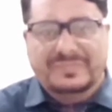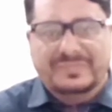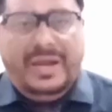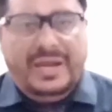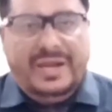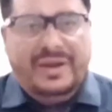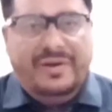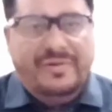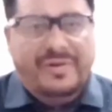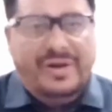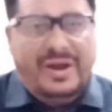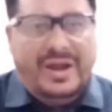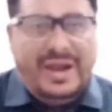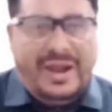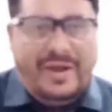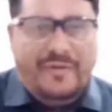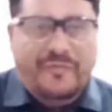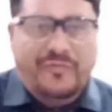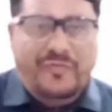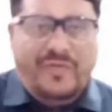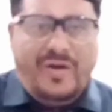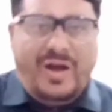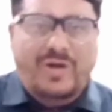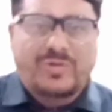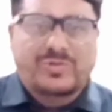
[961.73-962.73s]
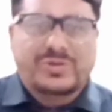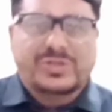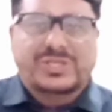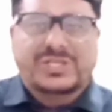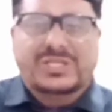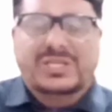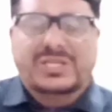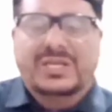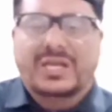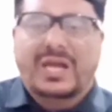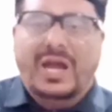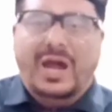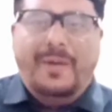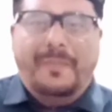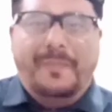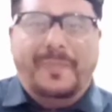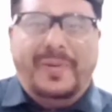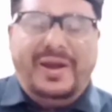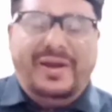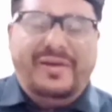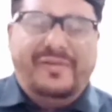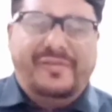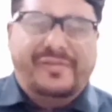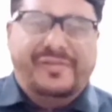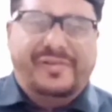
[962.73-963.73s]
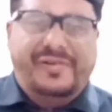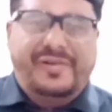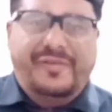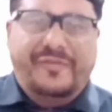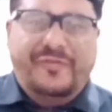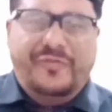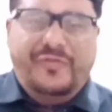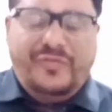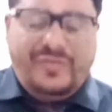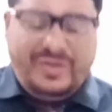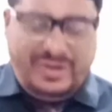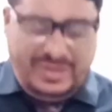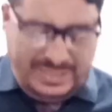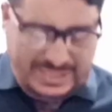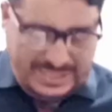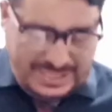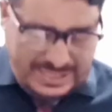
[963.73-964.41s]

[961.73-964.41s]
Here I have found a paragraph.